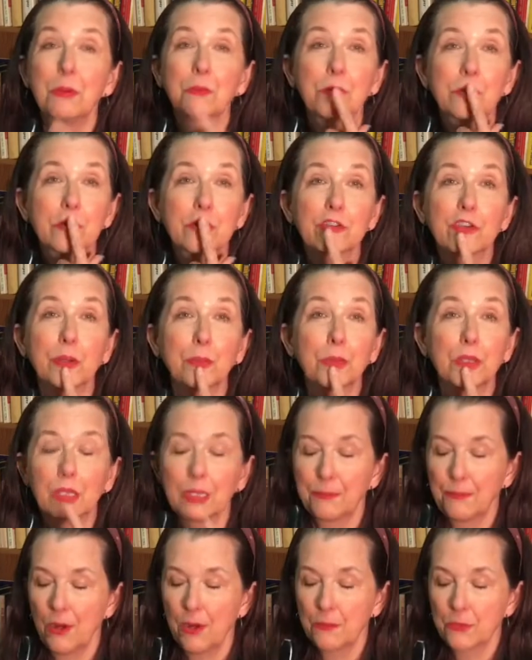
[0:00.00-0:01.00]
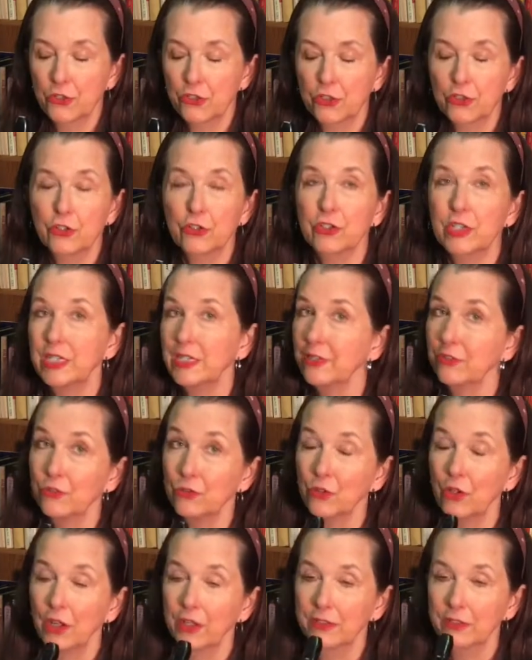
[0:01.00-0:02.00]
your double lip on, make sure your teeth do
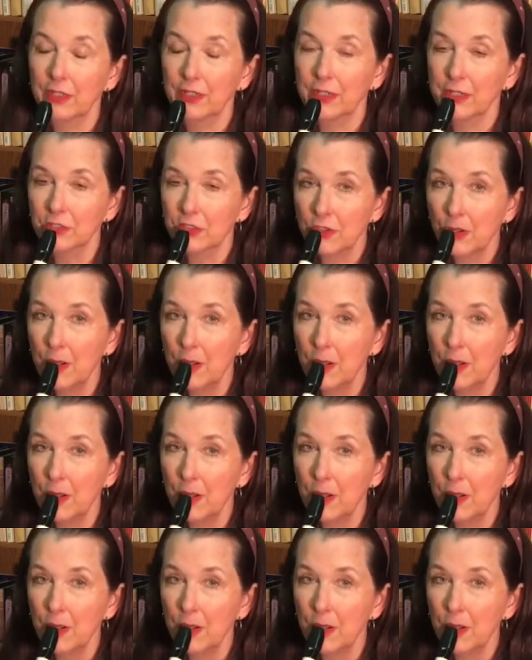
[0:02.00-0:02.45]
not touch.